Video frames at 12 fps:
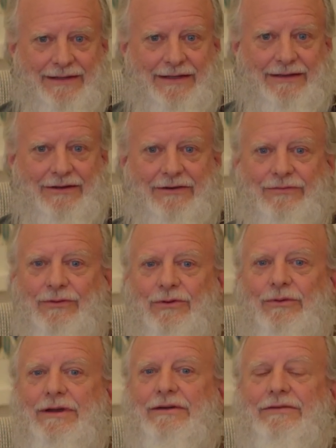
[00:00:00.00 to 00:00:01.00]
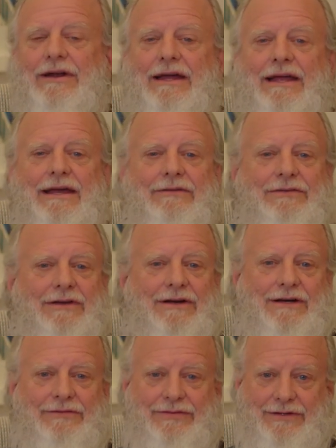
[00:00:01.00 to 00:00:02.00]
And therefore, whatever I have to
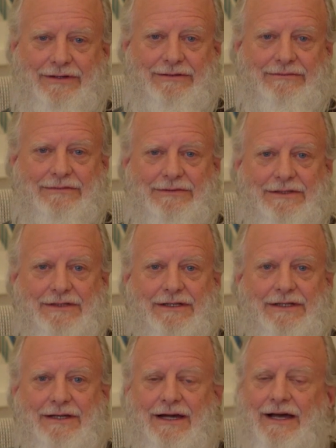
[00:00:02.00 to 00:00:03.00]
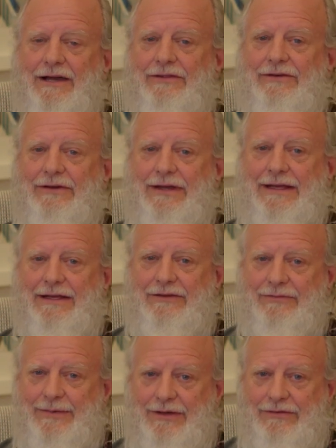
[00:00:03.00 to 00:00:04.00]
offer, either in aid
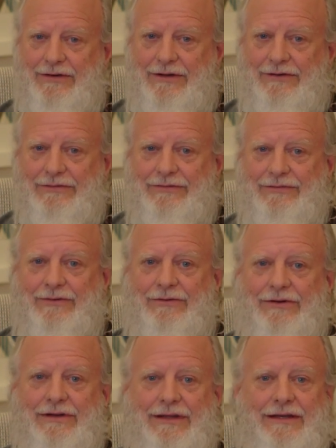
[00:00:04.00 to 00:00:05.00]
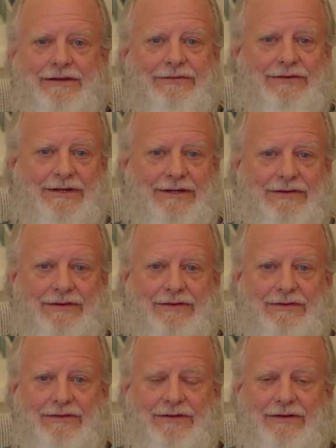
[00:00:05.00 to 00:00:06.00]
of myself or in aid of
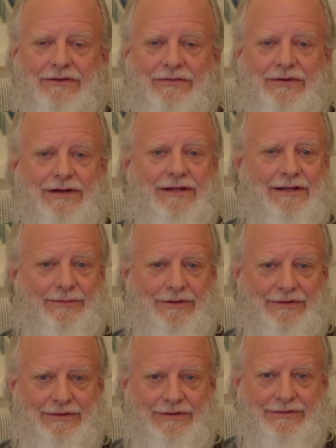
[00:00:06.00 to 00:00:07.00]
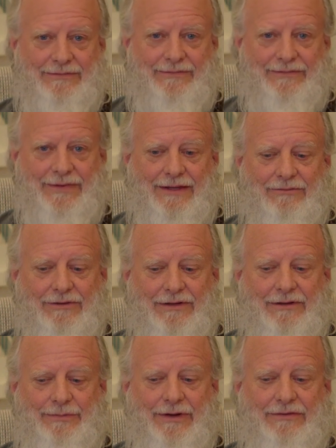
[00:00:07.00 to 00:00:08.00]
others, is very limited. What
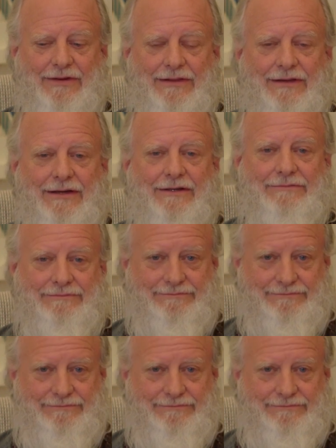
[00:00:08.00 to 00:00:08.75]
a depressing thought.